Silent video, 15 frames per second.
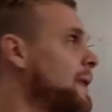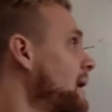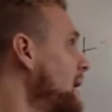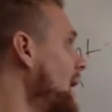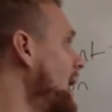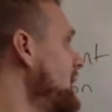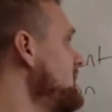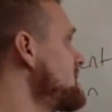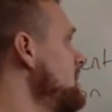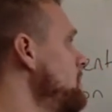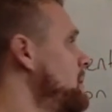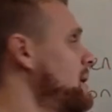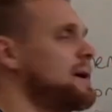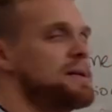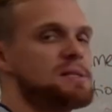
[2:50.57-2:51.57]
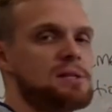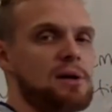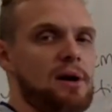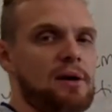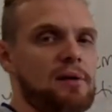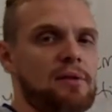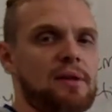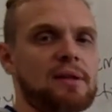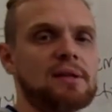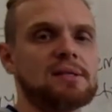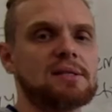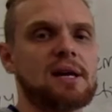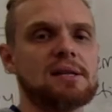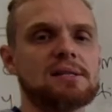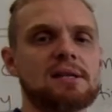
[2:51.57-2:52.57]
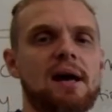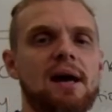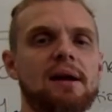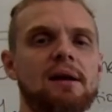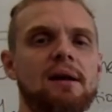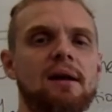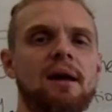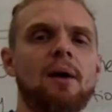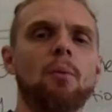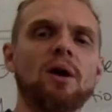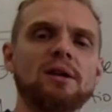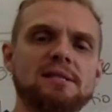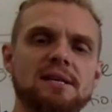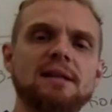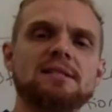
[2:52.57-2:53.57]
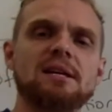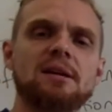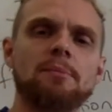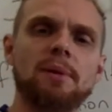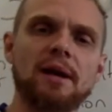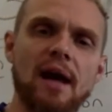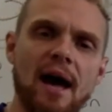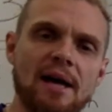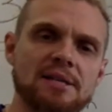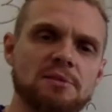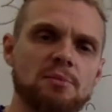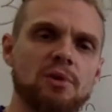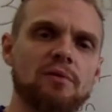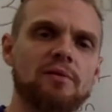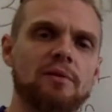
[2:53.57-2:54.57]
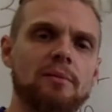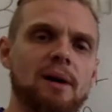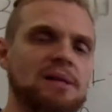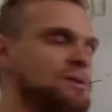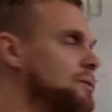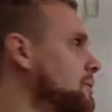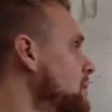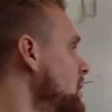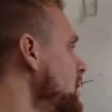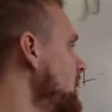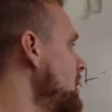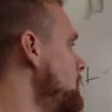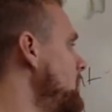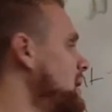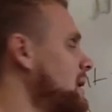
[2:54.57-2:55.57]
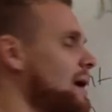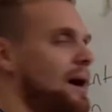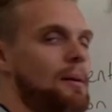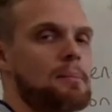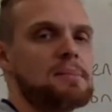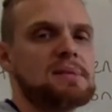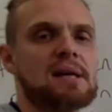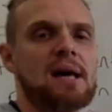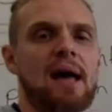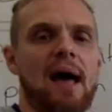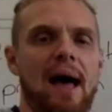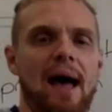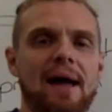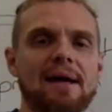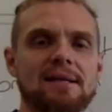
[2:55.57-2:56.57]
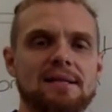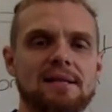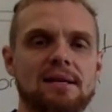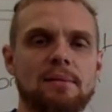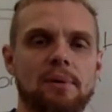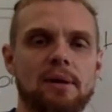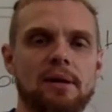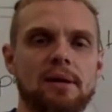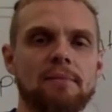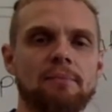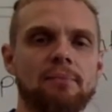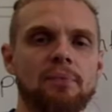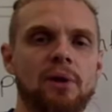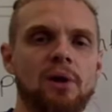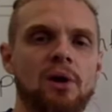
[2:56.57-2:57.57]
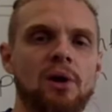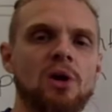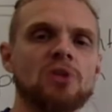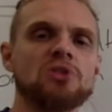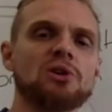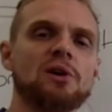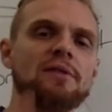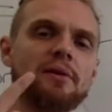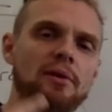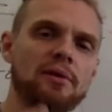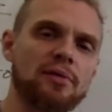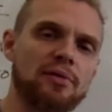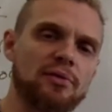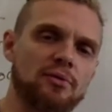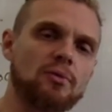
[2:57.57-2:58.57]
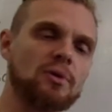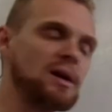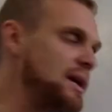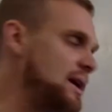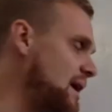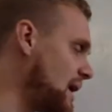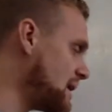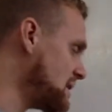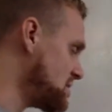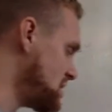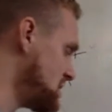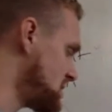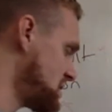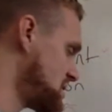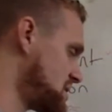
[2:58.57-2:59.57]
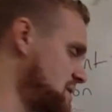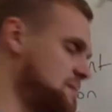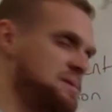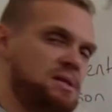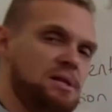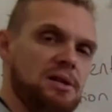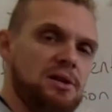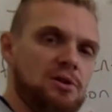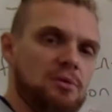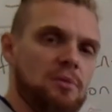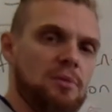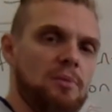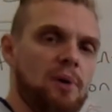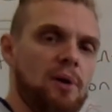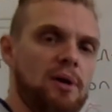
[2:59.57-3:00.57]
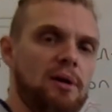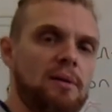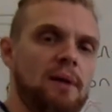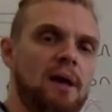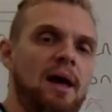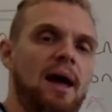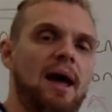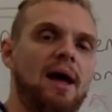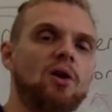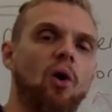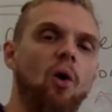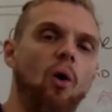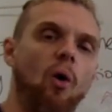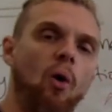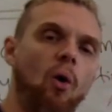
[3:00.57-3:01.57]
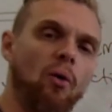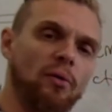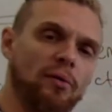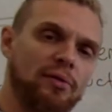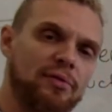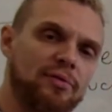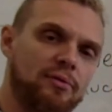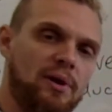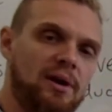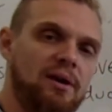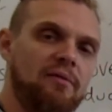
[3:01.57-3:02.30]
ATP is the only thing that does that. And once ATP has moved a muscle, it becomes ADP. So there are 3 energy systems in the human body, and all 3 of